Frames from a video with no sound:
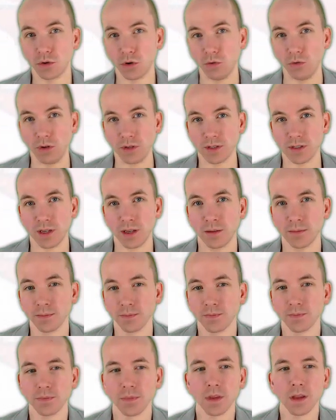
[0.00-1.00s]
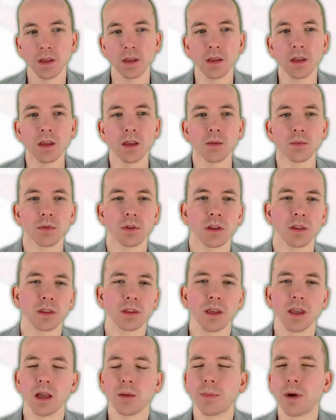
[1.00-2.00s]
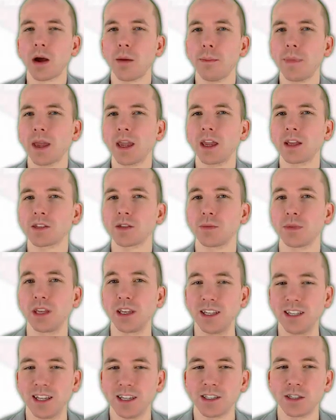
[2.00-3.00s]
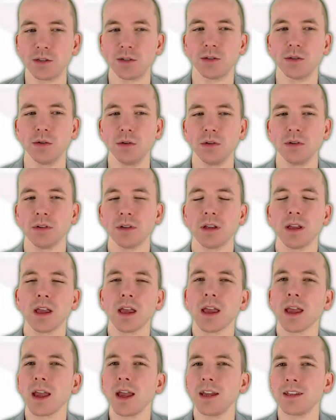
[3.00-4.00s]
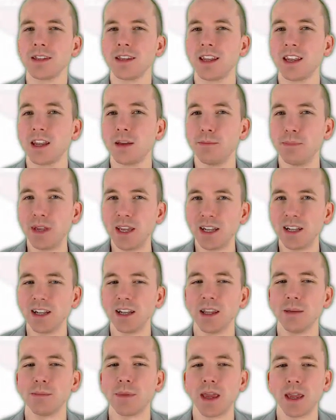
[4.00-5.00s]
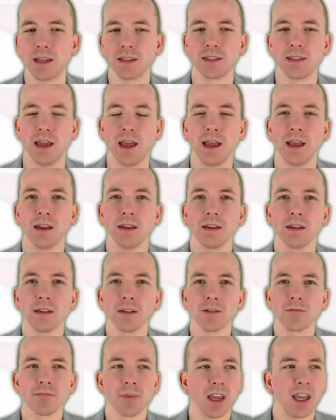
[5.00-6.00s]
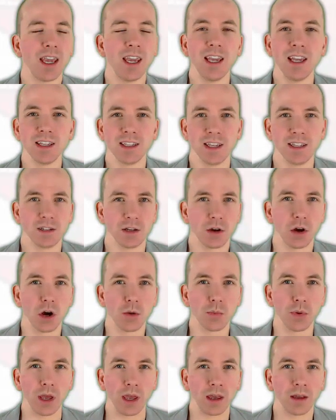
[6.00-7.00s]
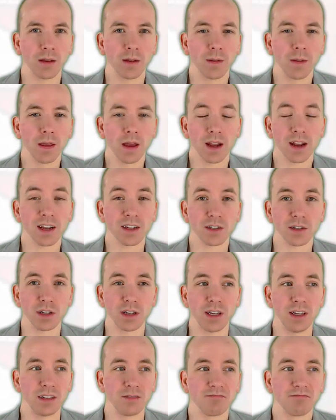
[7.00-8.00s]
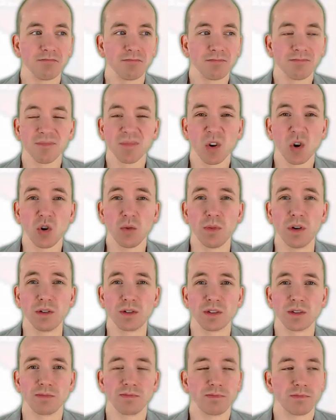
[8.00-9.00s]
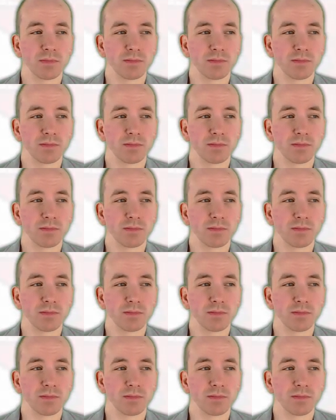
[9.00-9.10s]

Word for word: currency, but the thing about making something digital is that it immediately makes it easy to copy, and actually almost,